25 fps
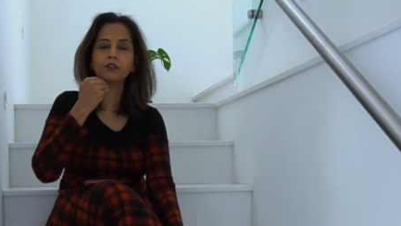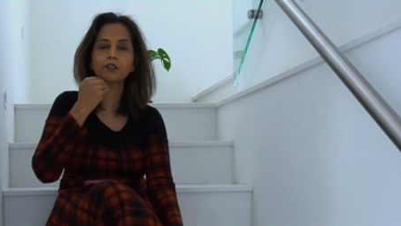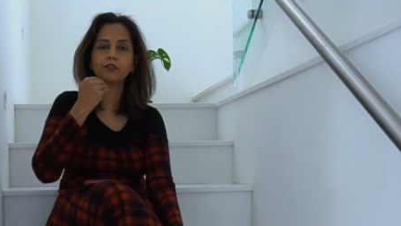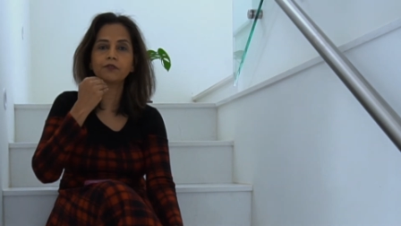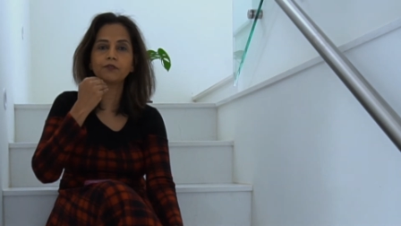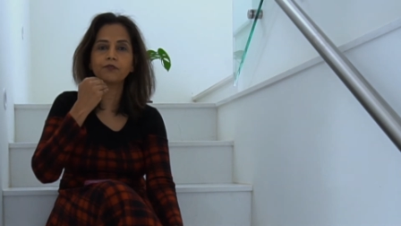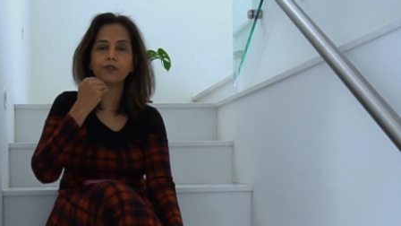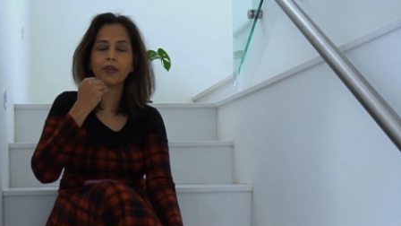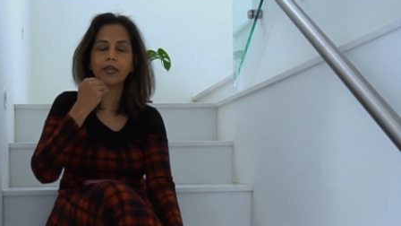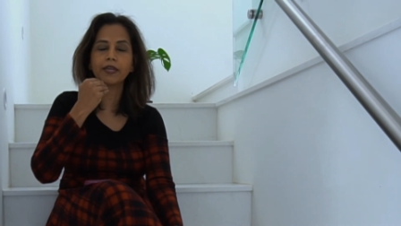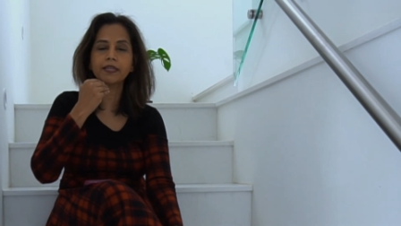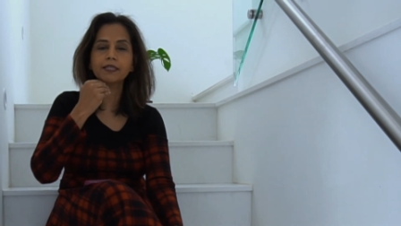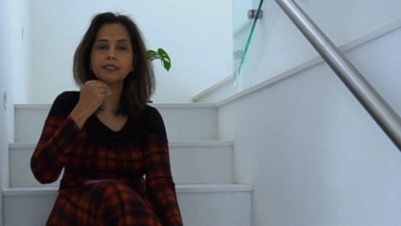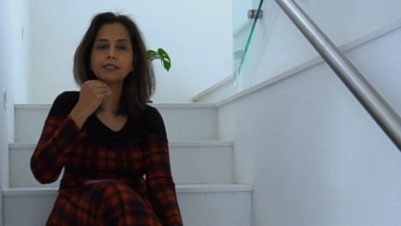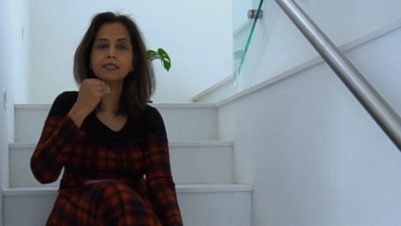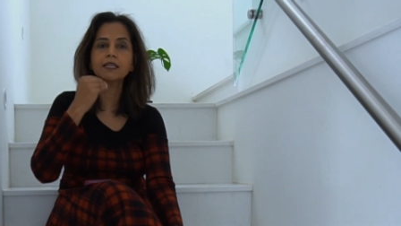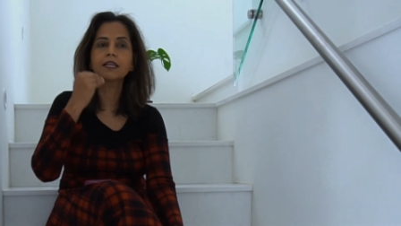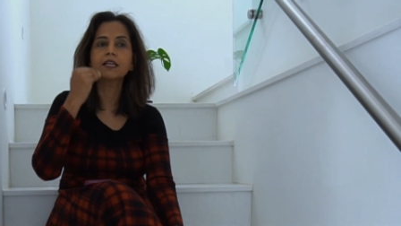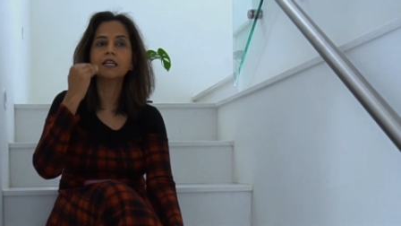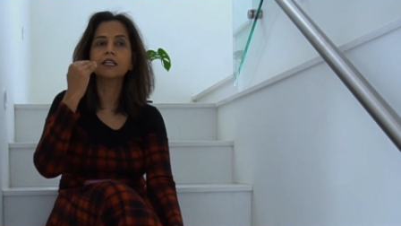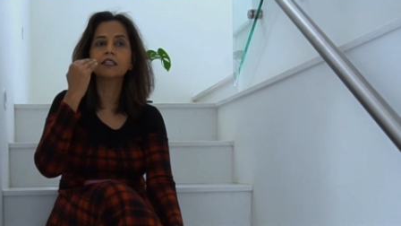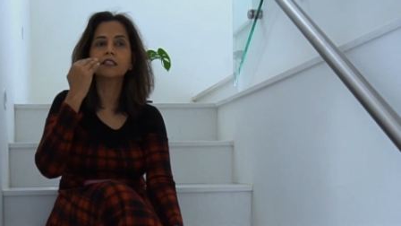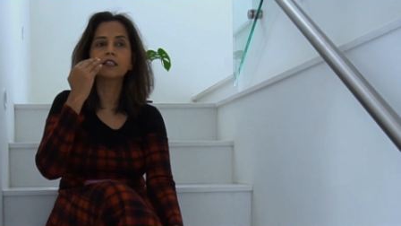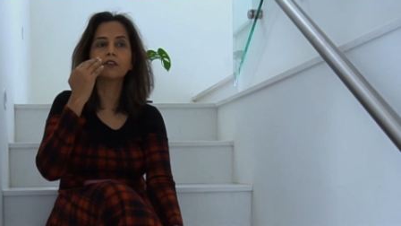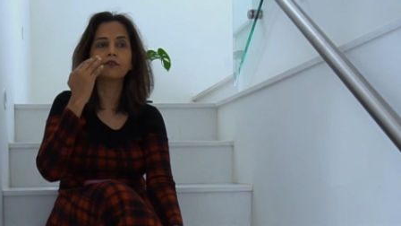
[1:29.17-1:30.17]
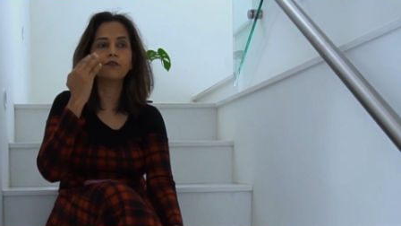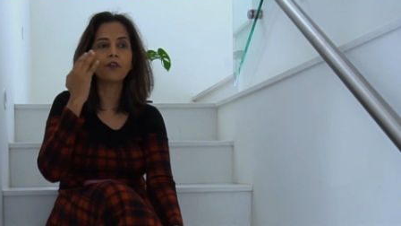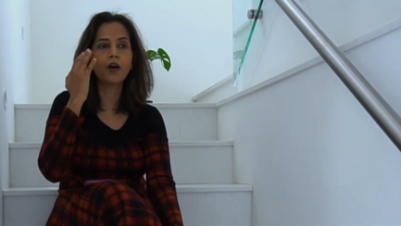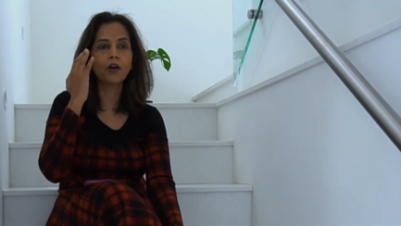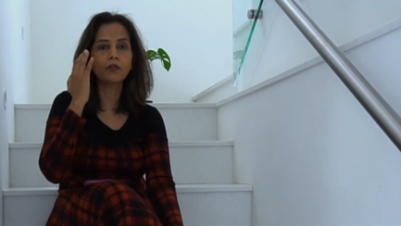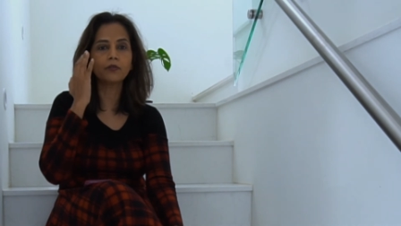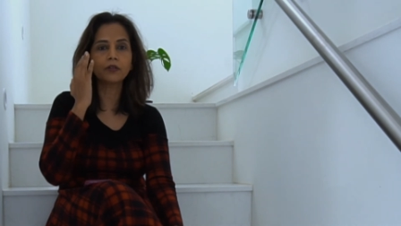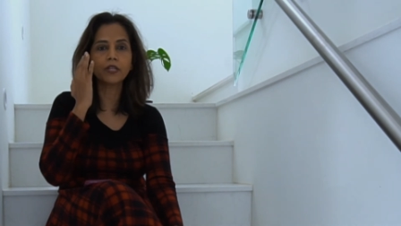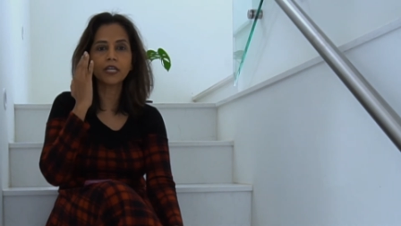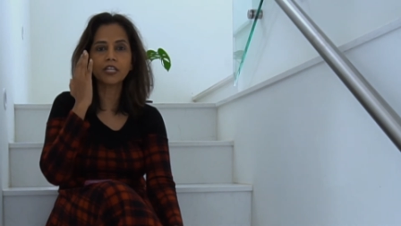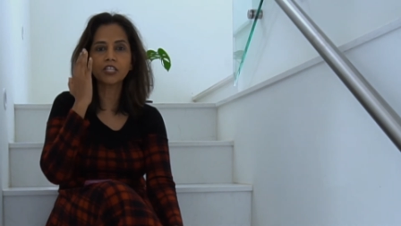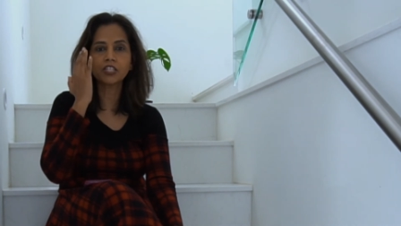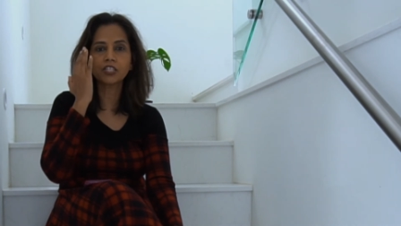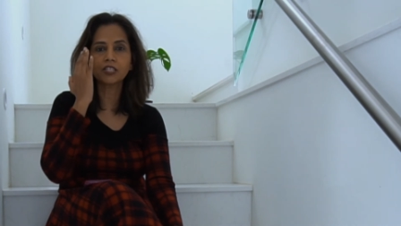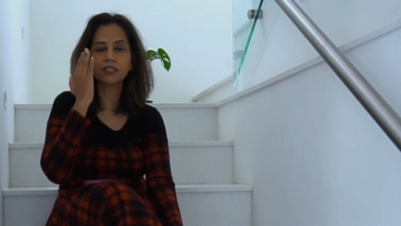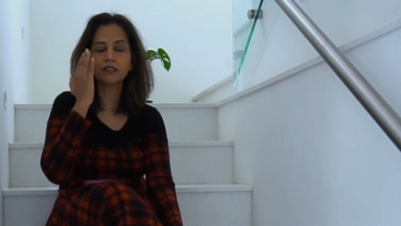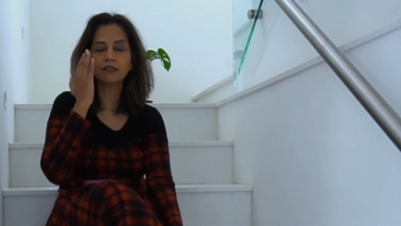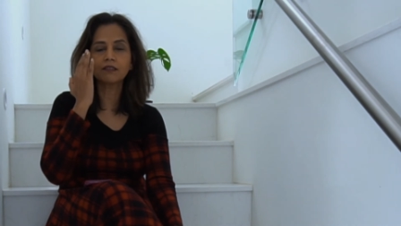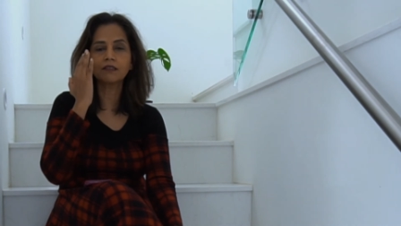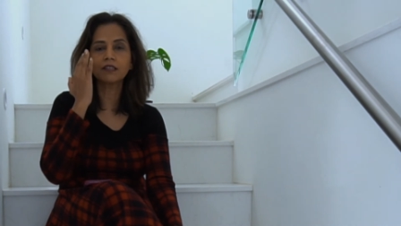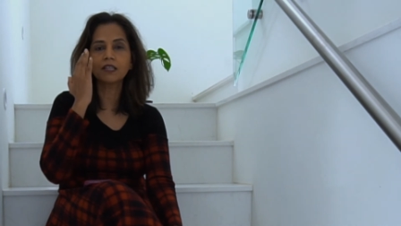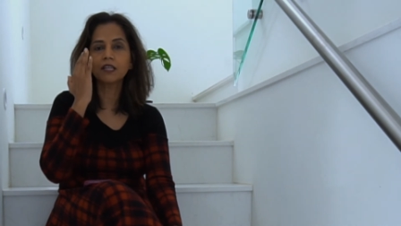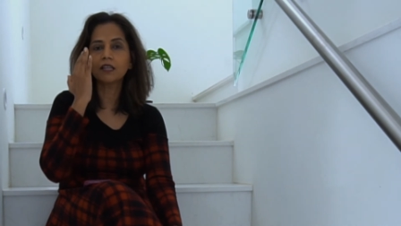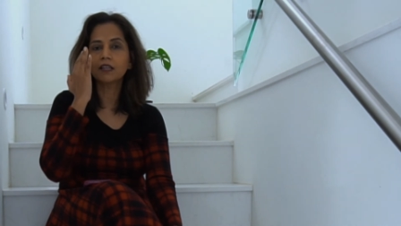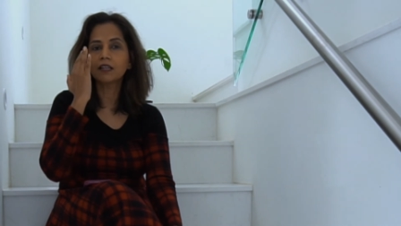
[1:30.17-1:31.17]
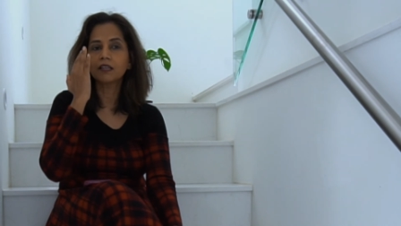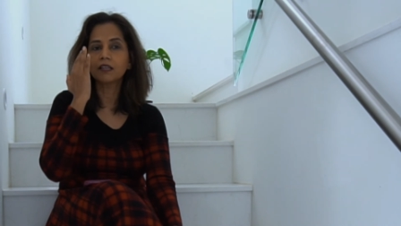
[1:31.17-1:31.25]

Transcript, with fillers: on the face, the foundation